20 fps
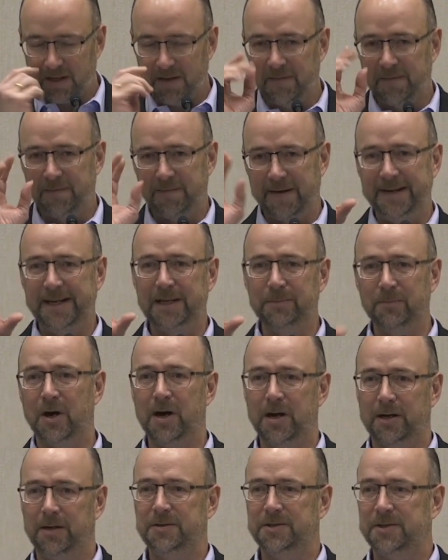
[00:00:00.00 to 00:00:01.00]
Funding
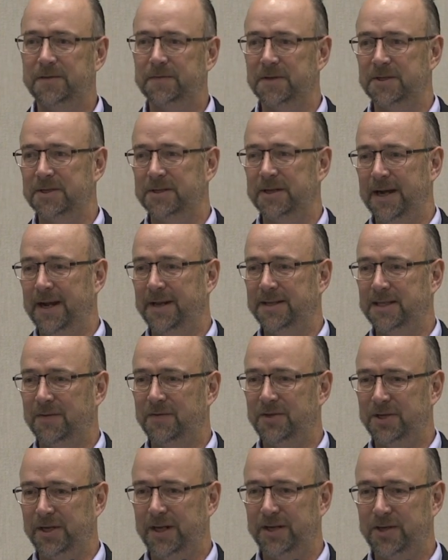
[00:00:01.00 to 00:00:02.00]
models for science have
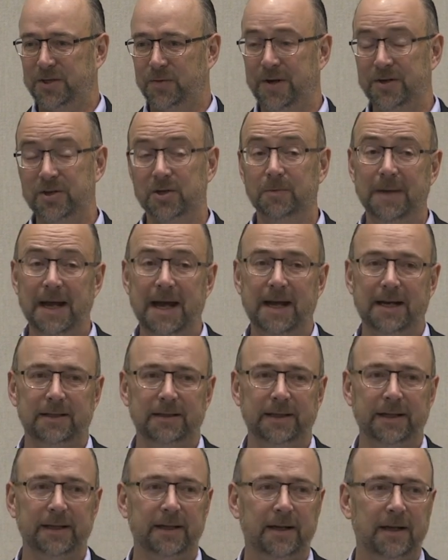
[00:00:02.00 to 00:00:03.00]
changed quite
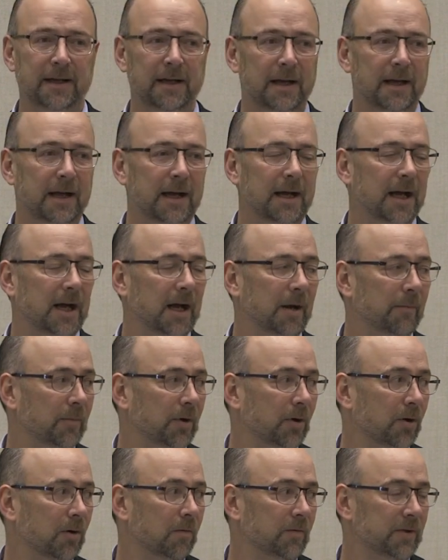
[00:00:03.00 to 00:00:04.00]
dramatically
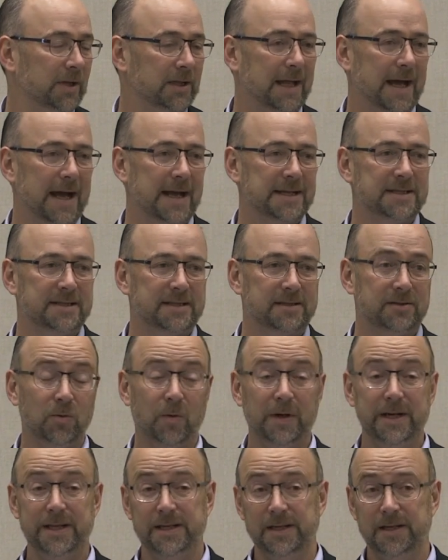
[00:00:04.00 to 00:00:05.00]
over the last
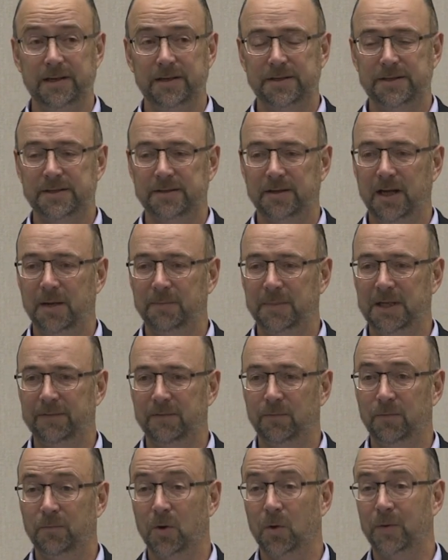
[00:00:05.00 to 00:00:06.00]
20 years,
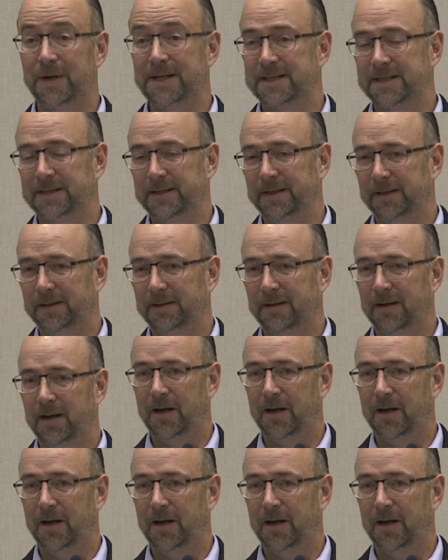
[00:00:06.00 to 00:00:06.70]
even more recently.